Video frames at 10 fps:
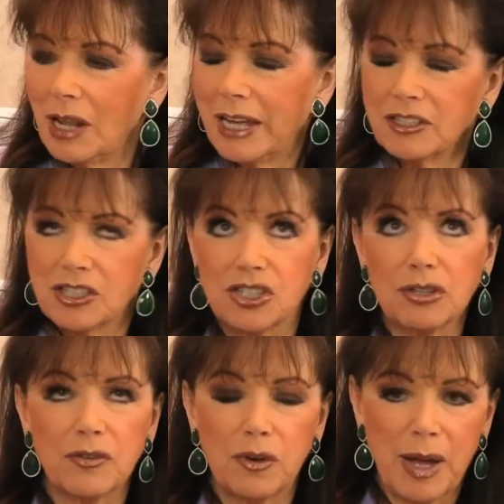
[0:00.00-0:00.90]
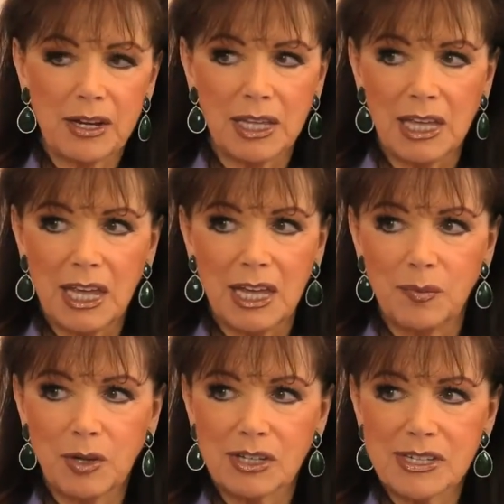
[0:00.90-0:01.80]
like shook for about a year
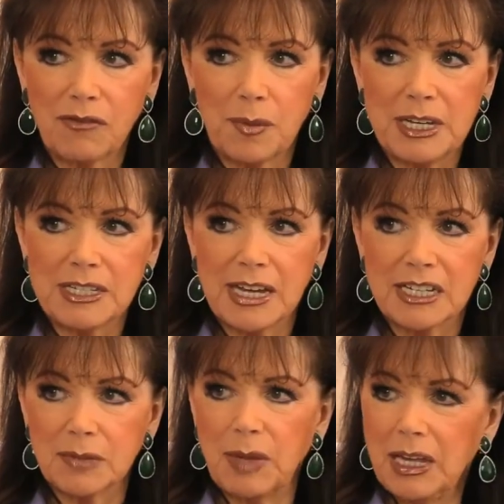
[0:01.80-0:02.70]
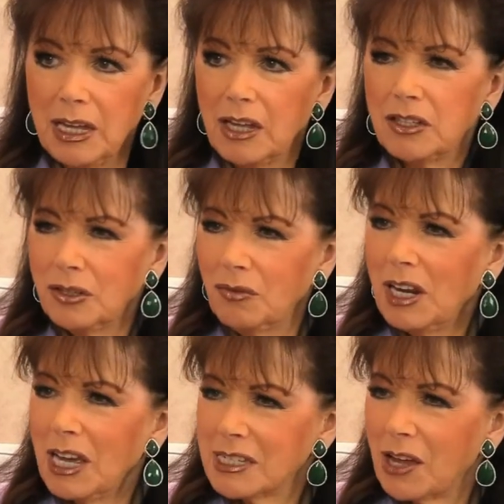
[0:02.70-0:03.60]
because everybody said to me, do you
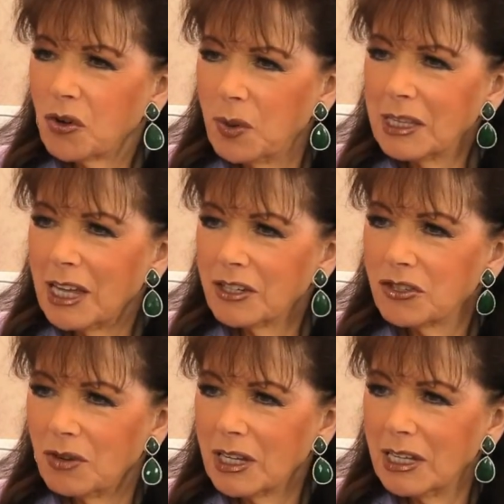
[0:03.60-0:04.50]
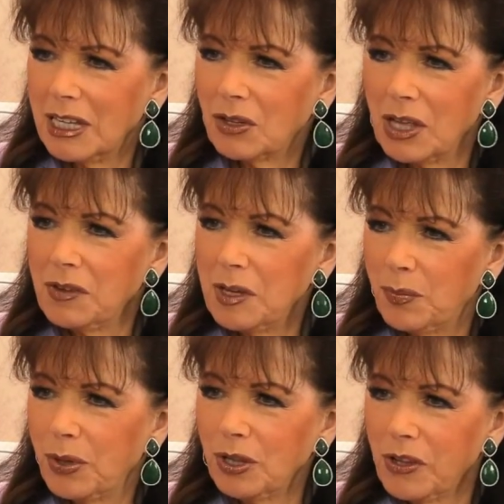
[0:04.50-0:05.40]
realize how quick that trigger, if
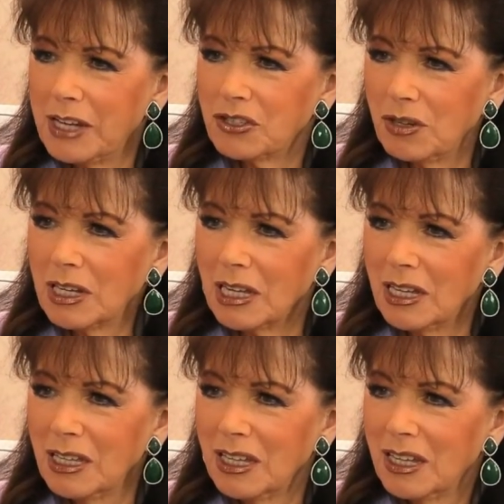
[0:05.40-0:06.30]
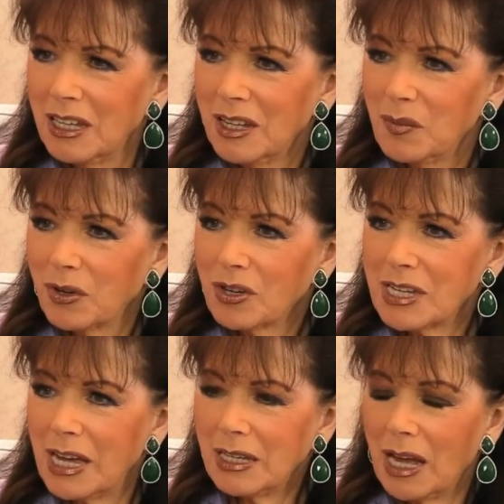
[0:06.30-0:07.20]
he'd pulled that trigger, because
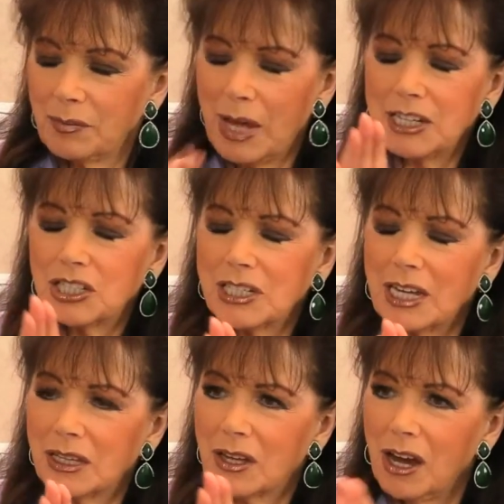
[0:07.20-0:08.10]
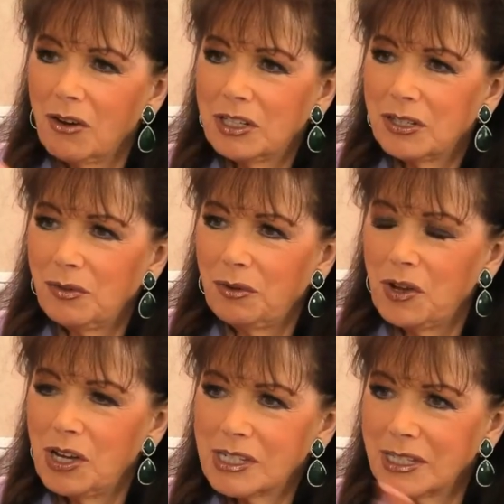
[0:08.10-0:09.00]
I managed to get the car into
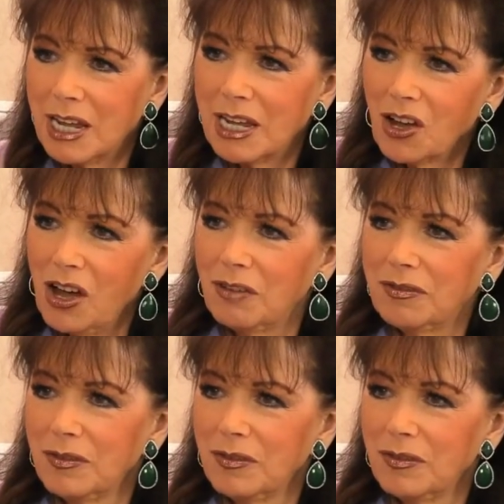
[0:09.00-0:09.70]
reverse and take off.